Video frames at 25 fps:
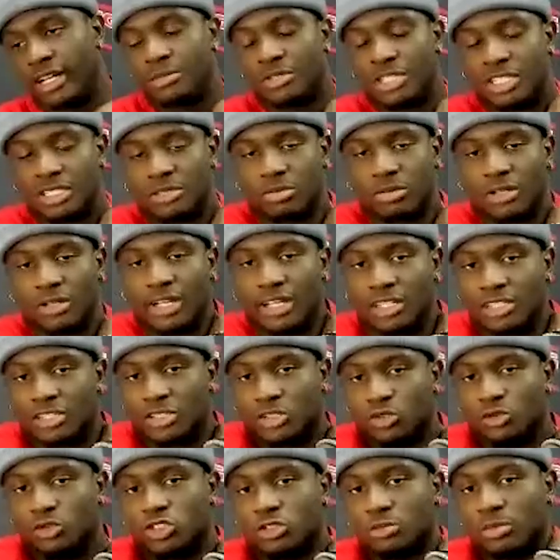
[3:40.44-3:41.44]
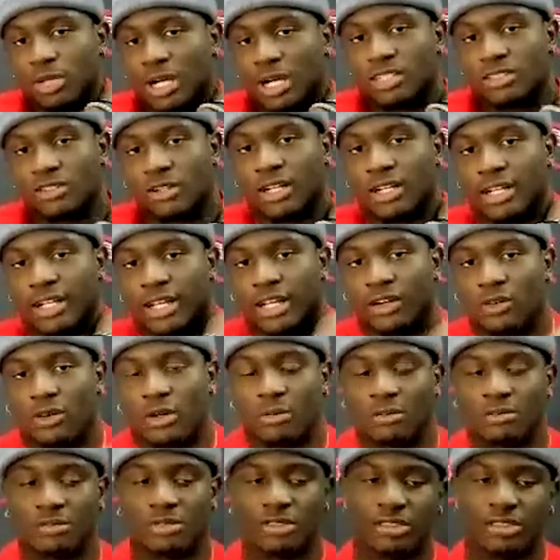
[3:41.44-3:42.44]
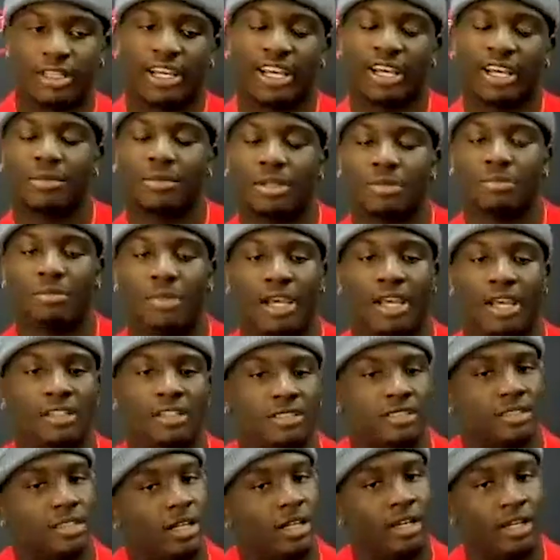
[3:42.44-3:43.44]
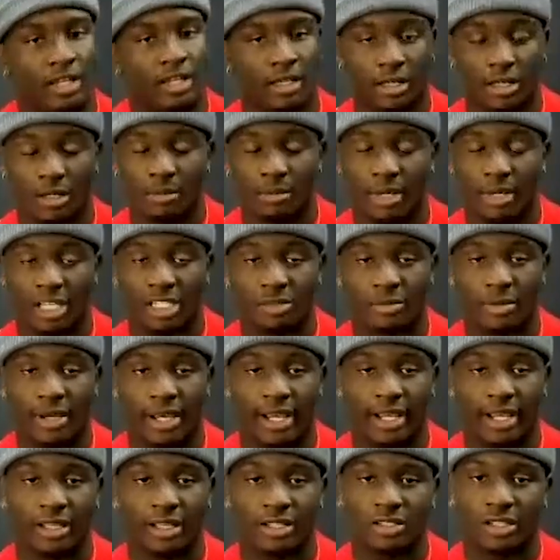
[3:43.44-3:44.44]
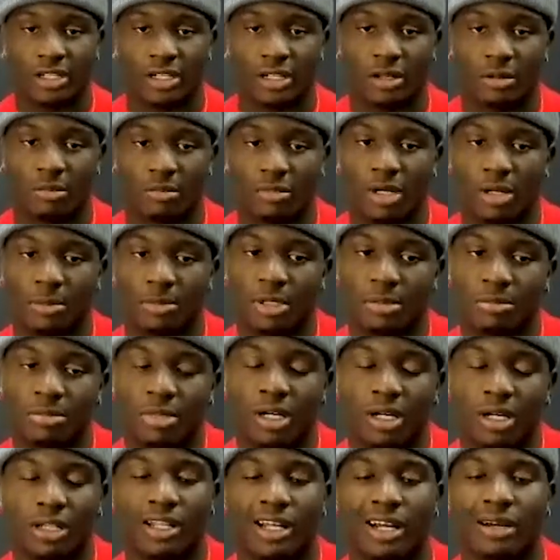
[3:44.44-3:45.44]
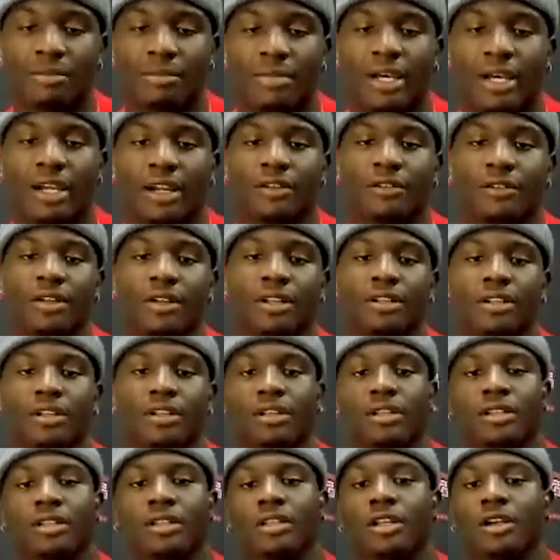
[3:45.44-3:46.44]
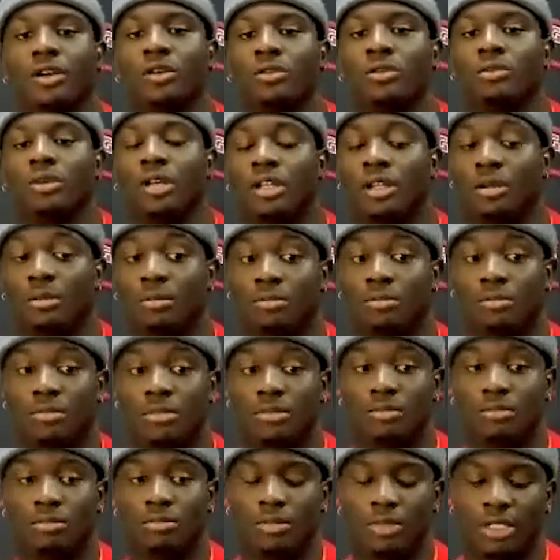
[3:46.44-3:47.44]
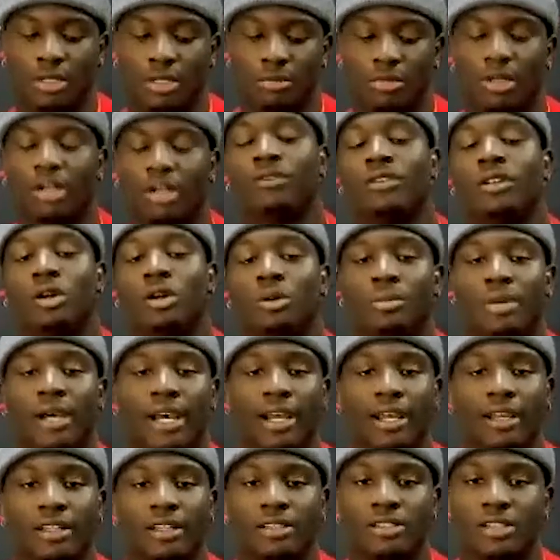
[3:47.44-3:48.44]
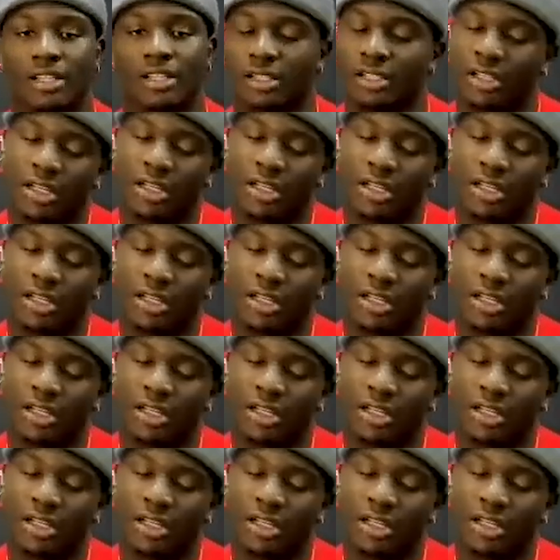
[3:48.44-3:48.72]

just playing two spots right now. I'm Sam in base, in the base package, and I'm the buck linebacker in the nickel, in the Buffalo package. And